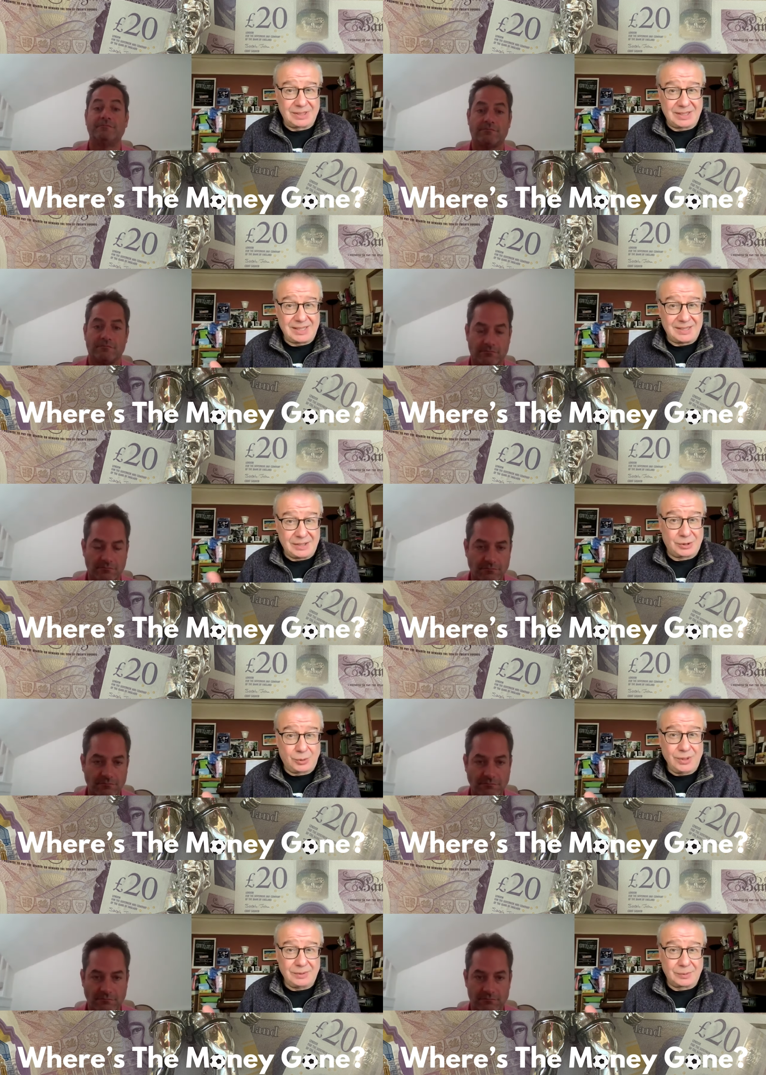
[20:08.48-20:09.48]
Speaker 1: suggest,
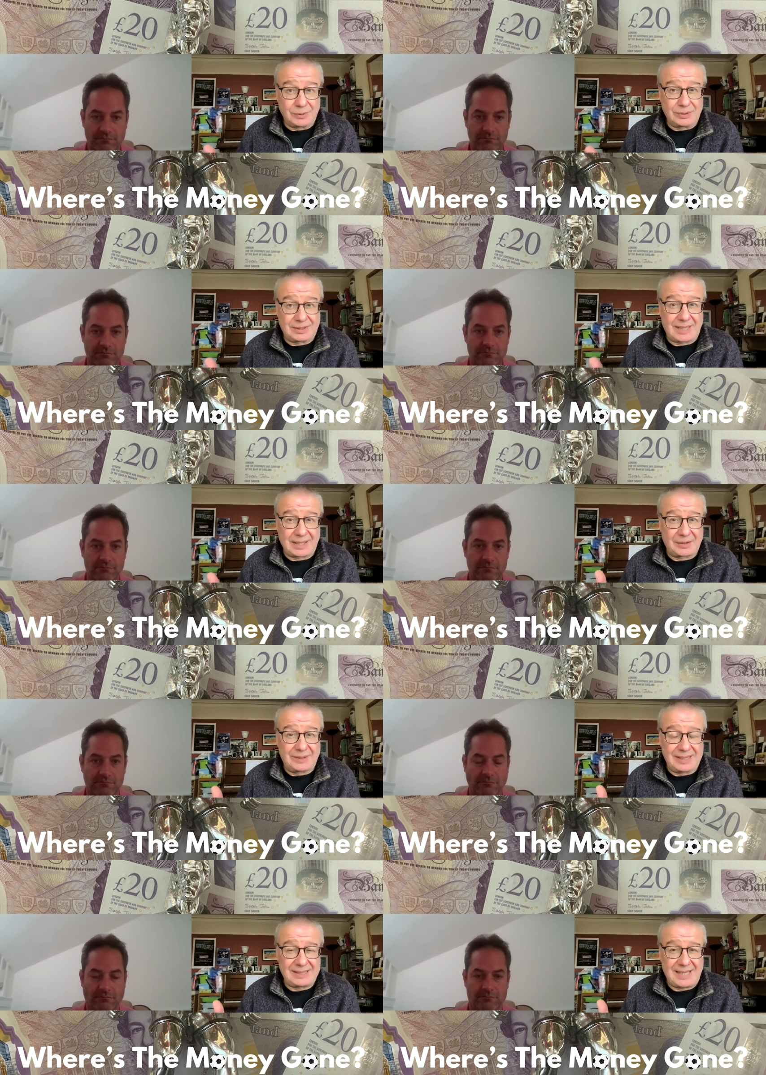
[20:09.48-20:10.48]
destroy the rules as they
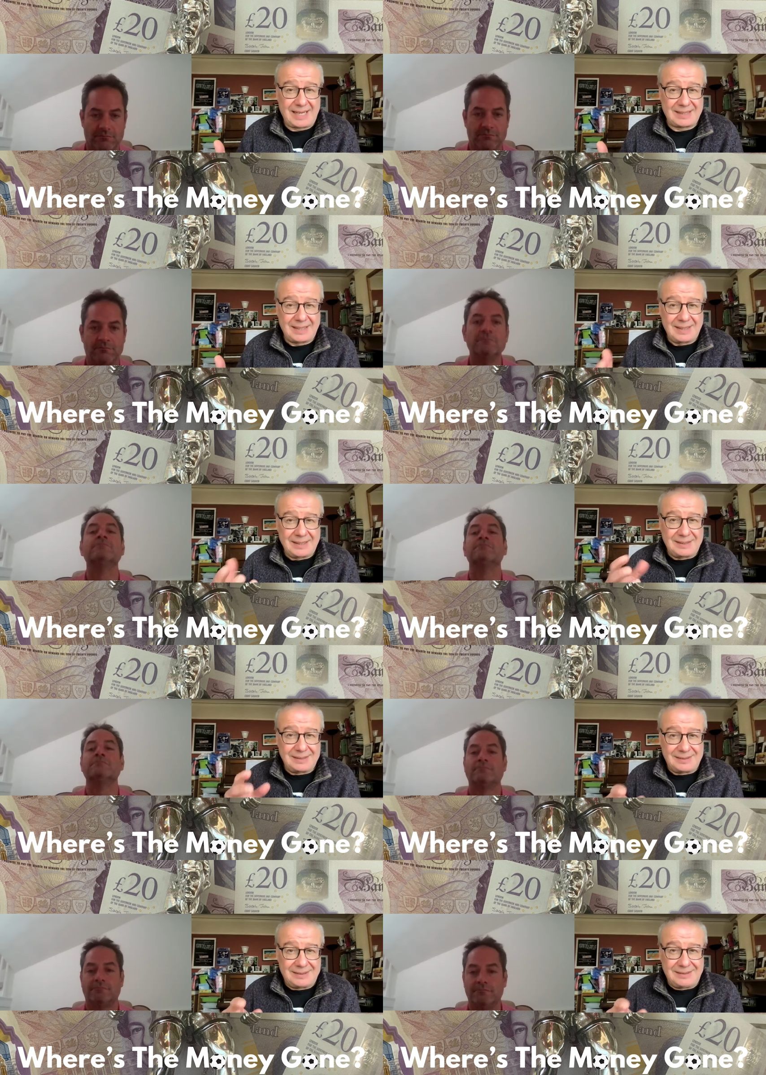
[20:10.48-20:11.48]
currently stand.
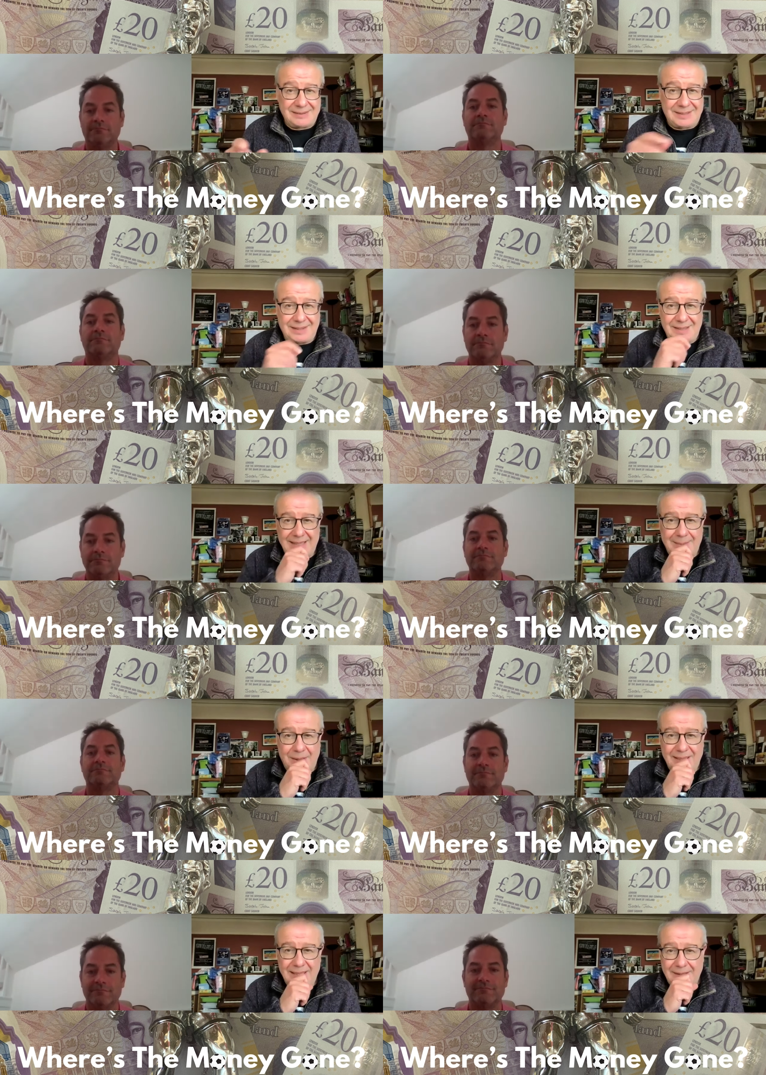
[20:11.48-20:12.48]
Do you think they
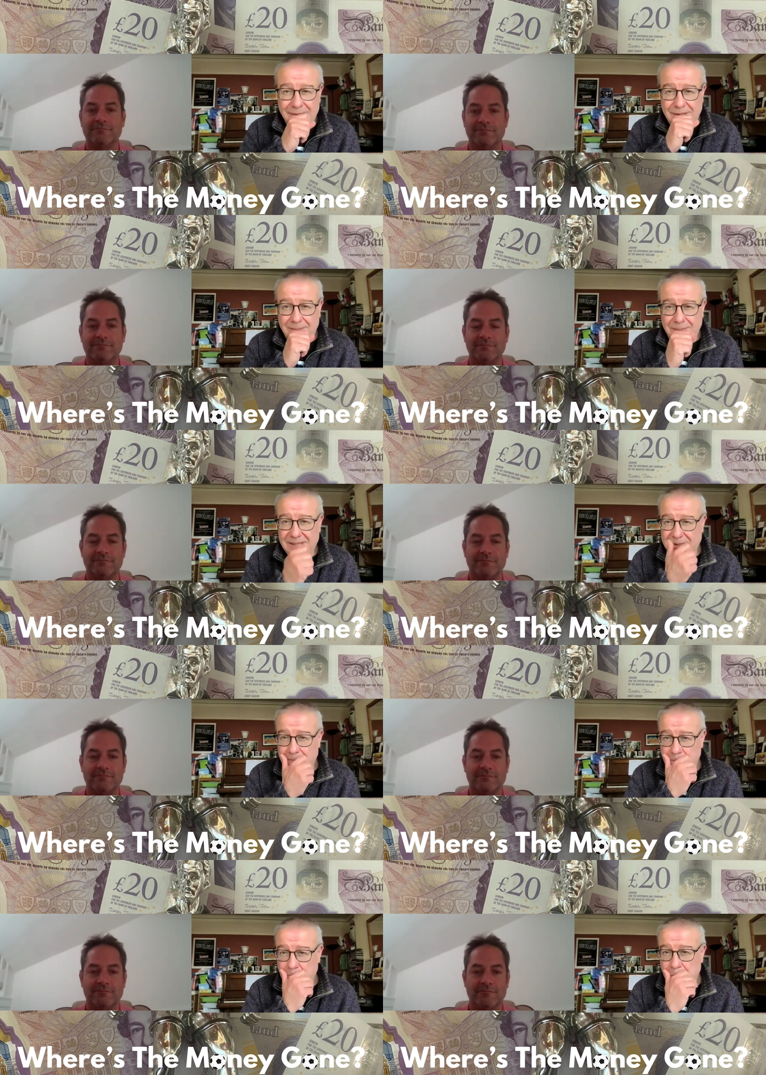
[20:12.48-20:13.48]
might get those numbers?
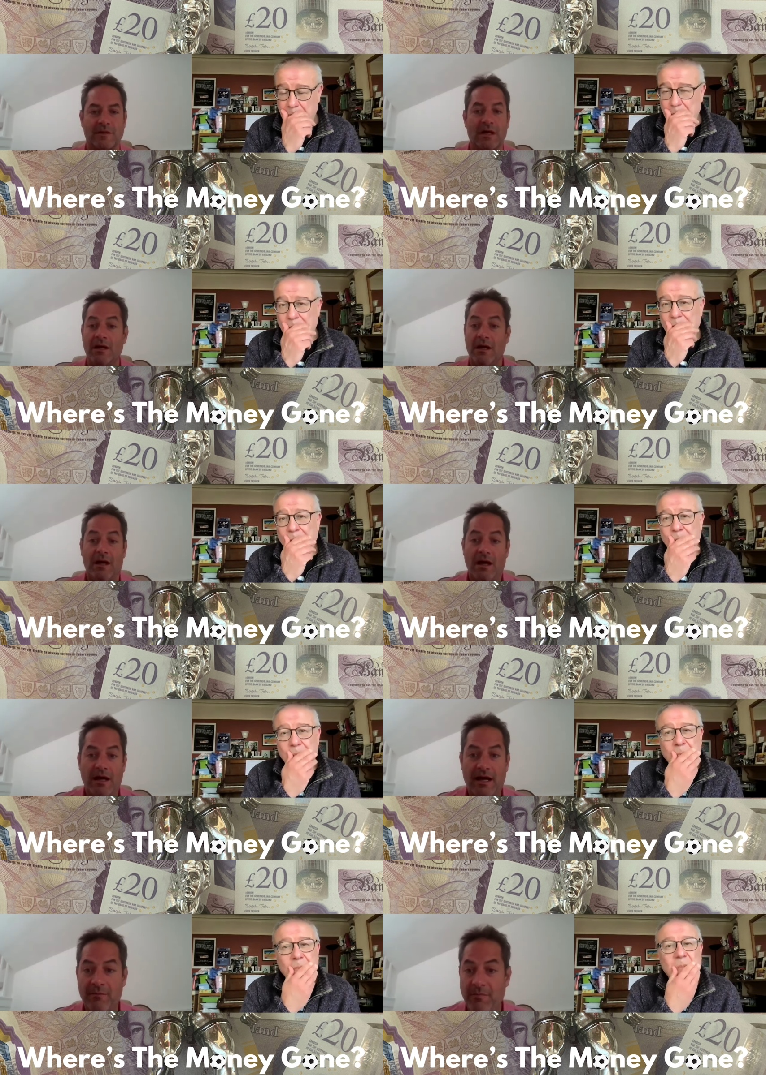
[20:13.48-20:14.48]

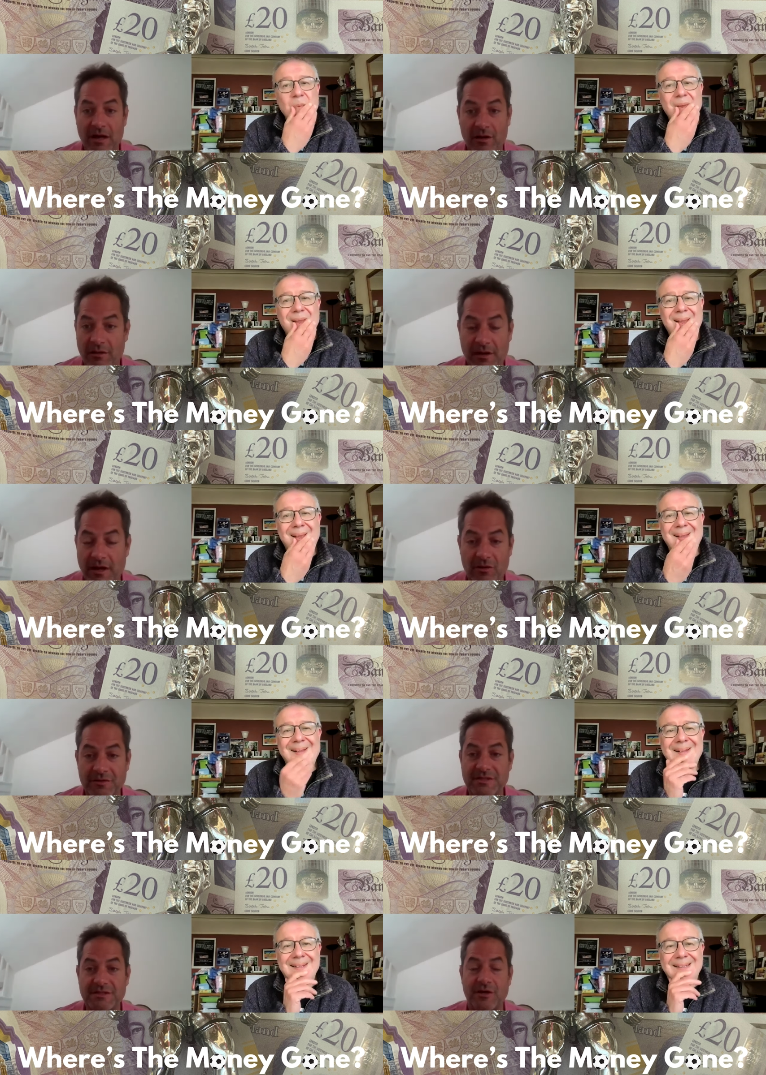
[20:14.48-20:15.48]
Speaker 2: Um, I, I
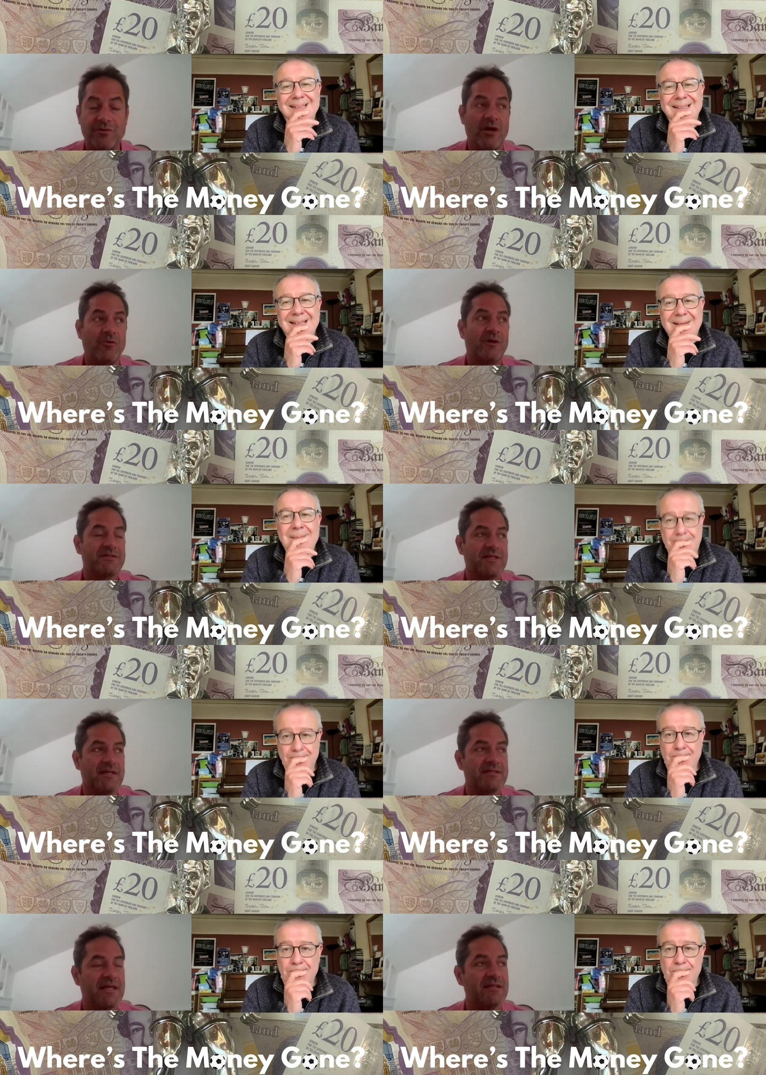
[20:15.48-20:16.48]
honestly don't know, because
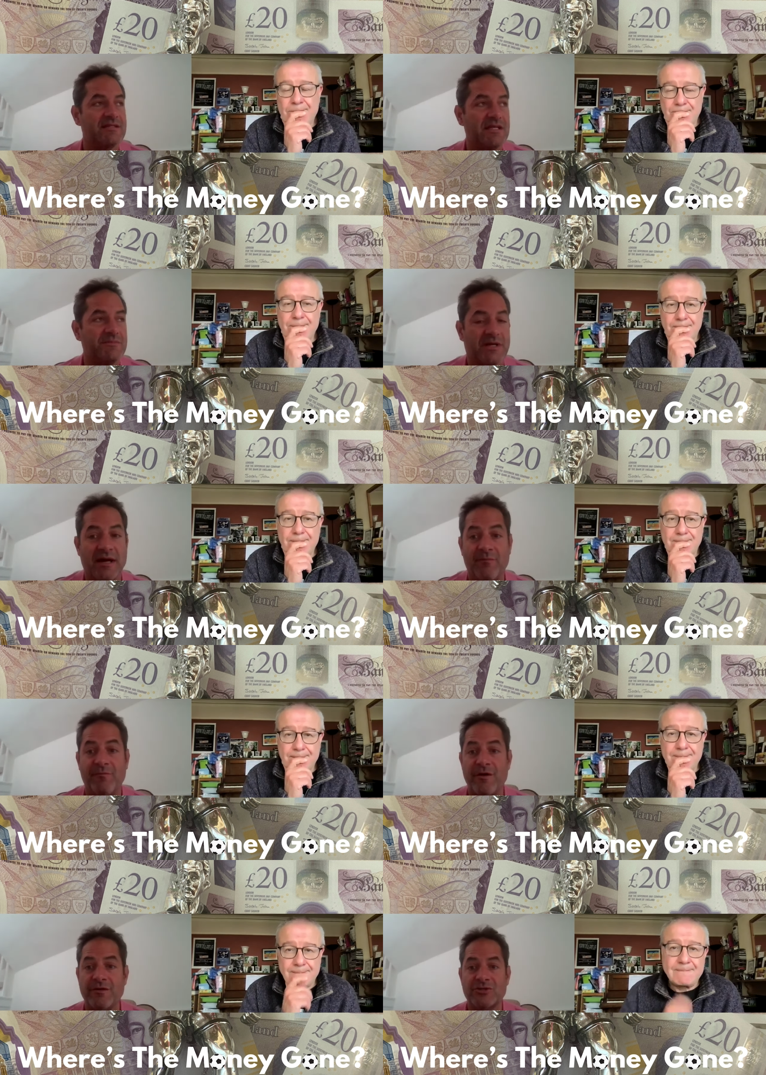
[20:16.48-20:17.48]
as I said, it's, it's
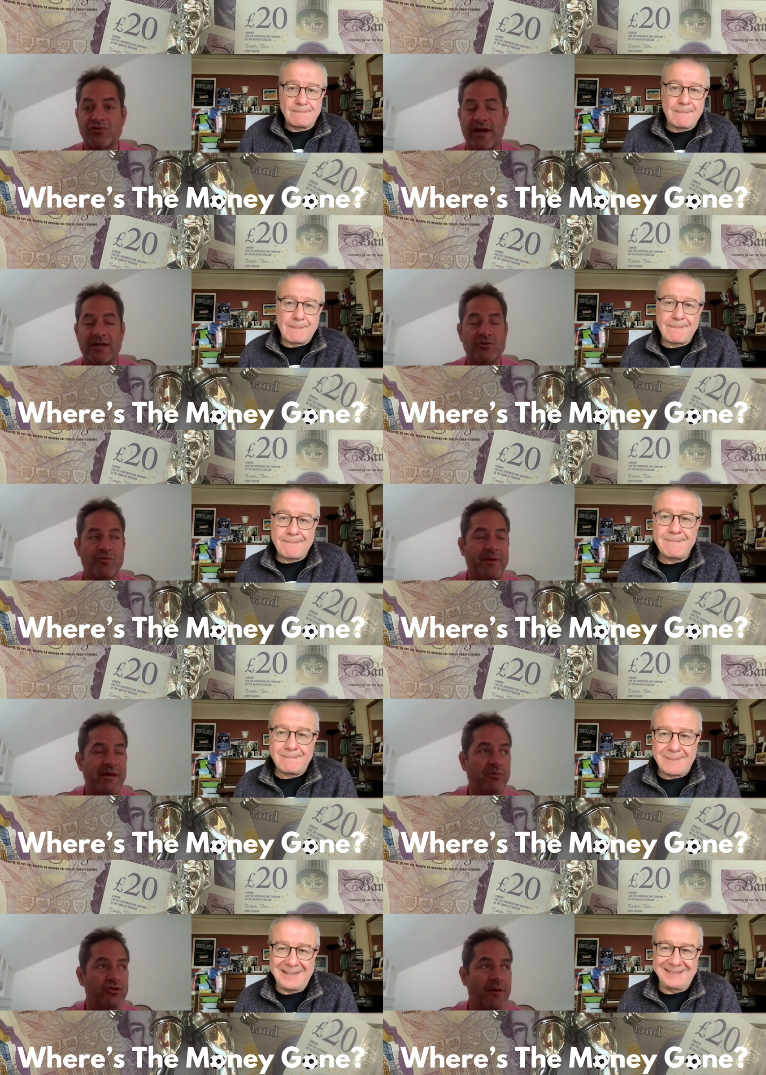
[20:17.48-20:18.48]
become very strange with
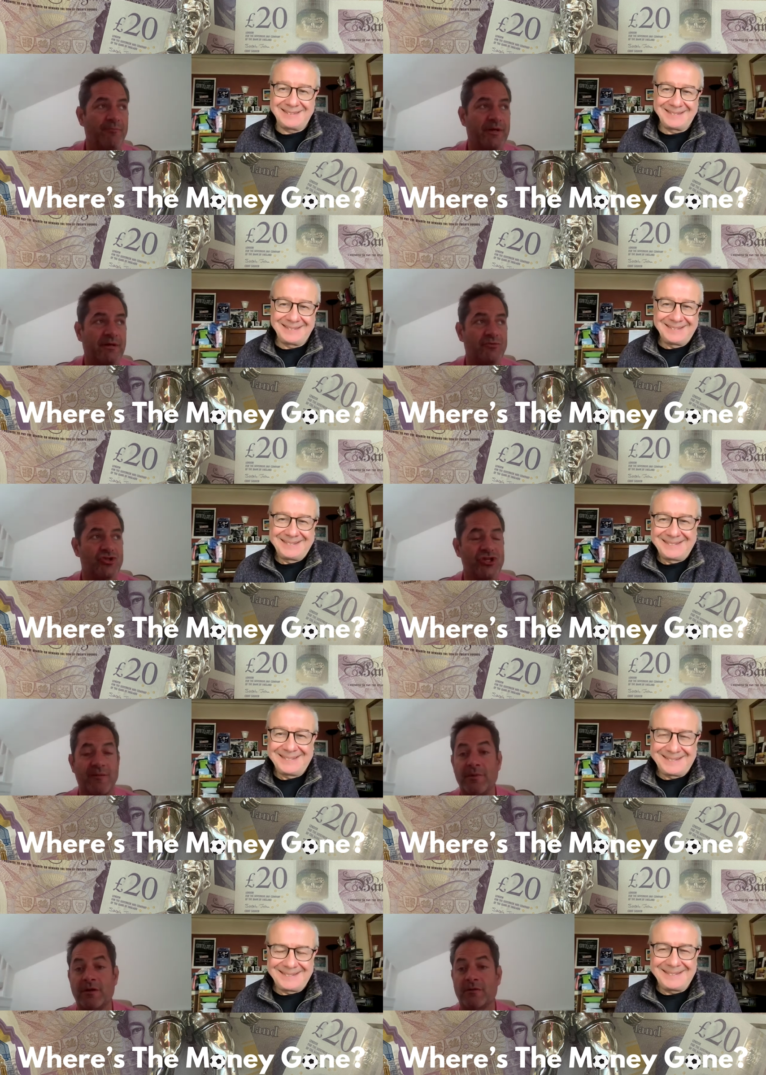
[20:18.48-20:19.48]
people jumping
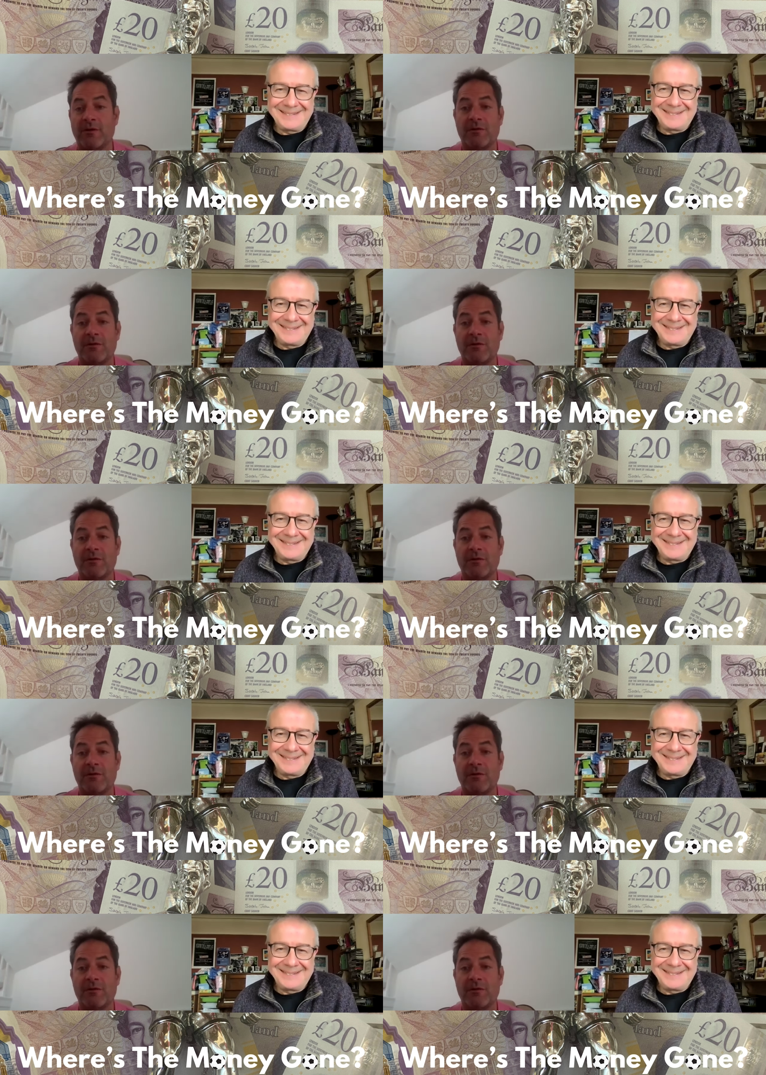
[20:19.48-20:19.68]
ship,